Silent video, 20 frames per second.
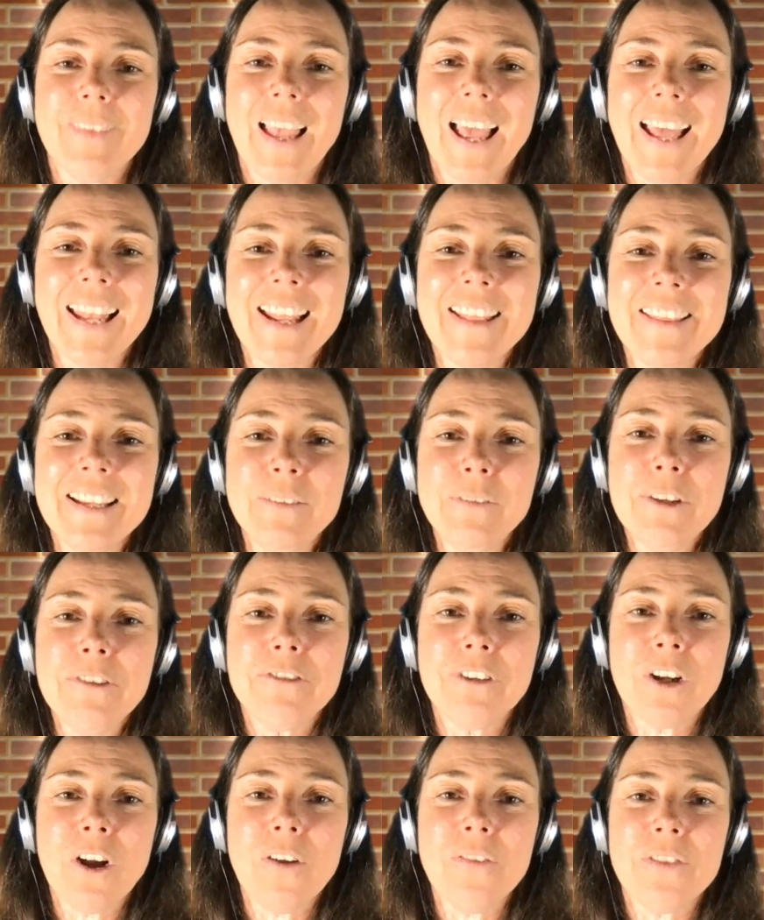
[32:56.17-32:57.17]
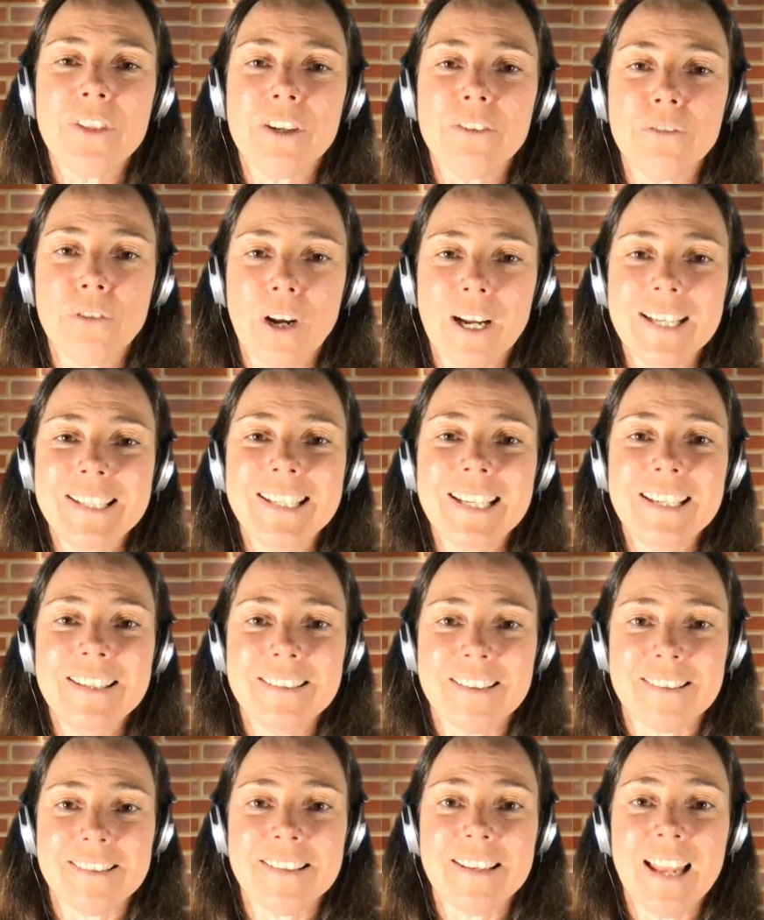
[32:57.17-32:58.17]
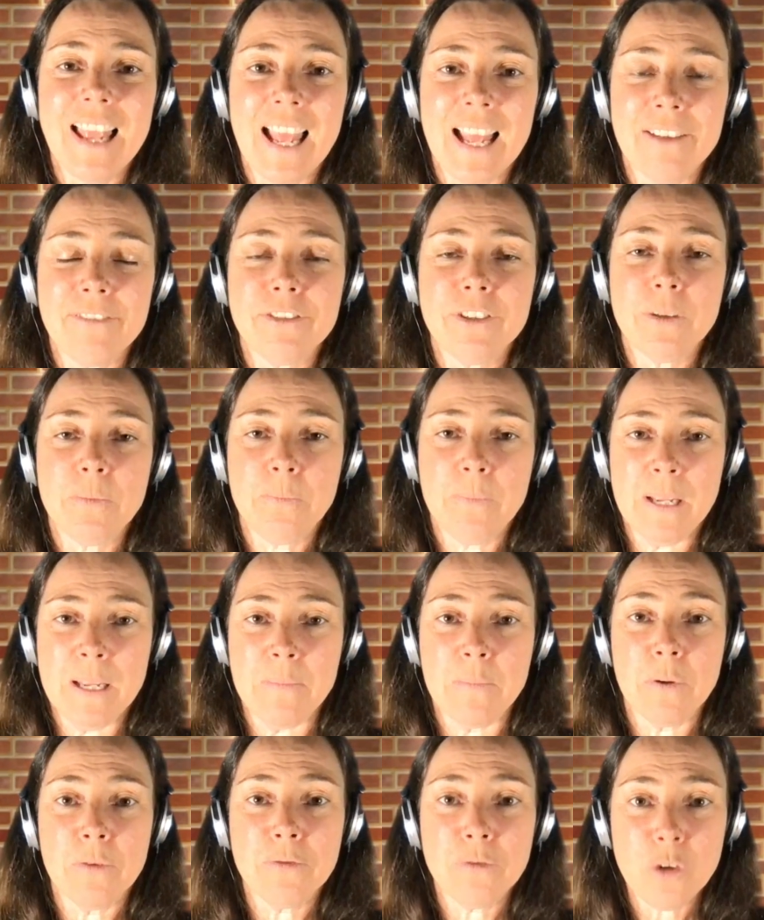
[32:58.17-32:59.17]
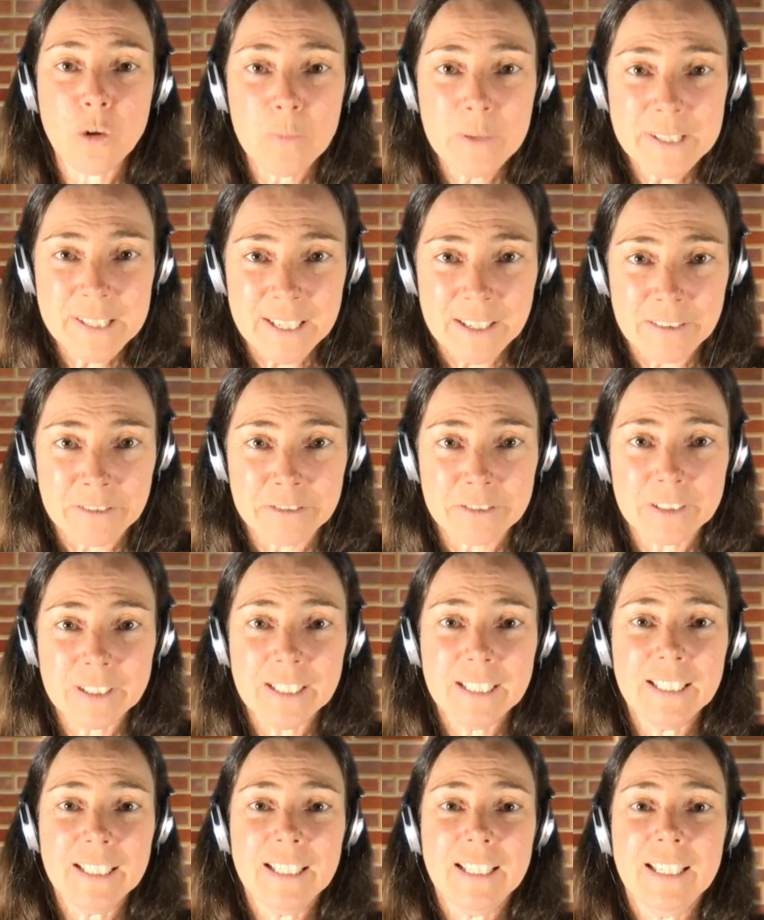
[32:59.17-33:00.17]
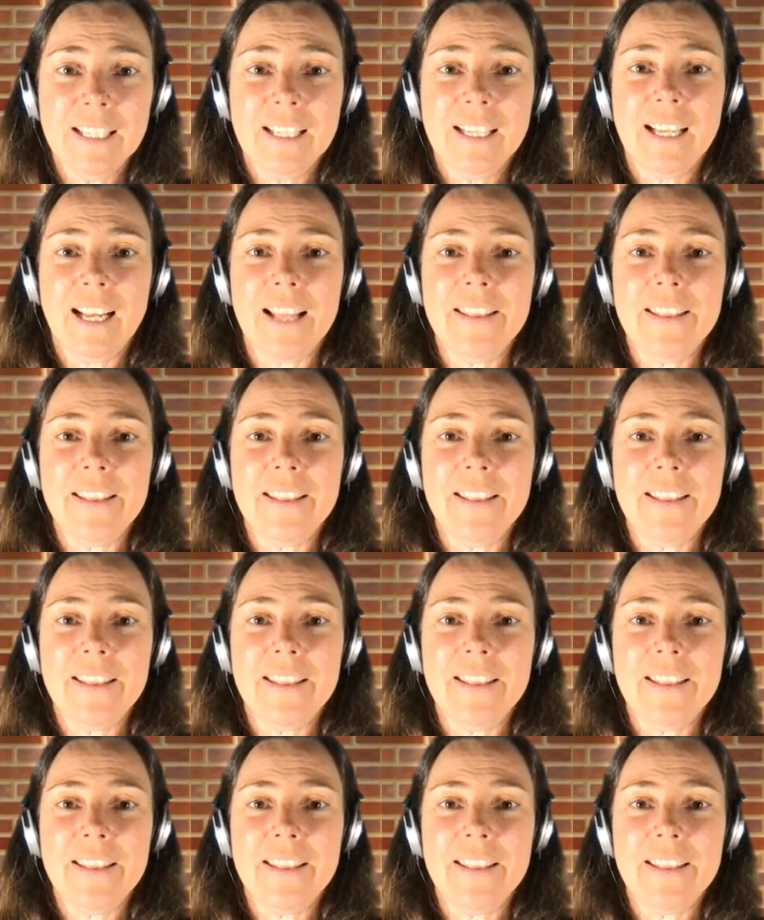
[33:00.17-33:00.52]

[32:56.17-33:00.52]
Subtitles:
And I think we've forgotten that writing doesn't have to be performative. I